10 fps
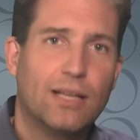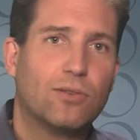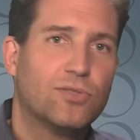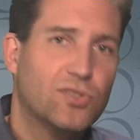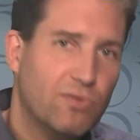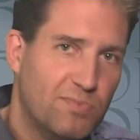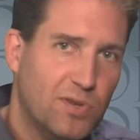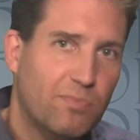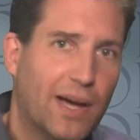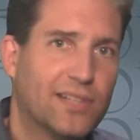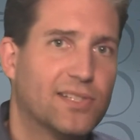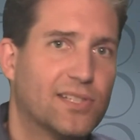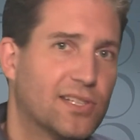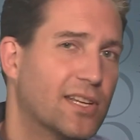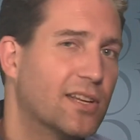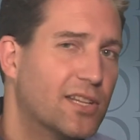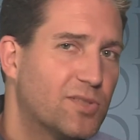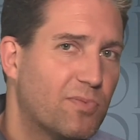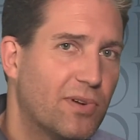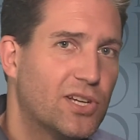little scripture passages and
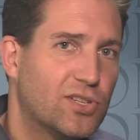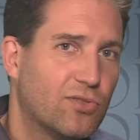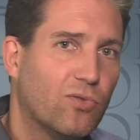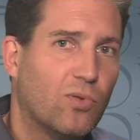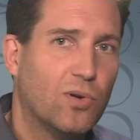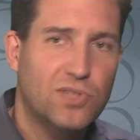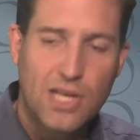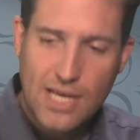inspirational quotes,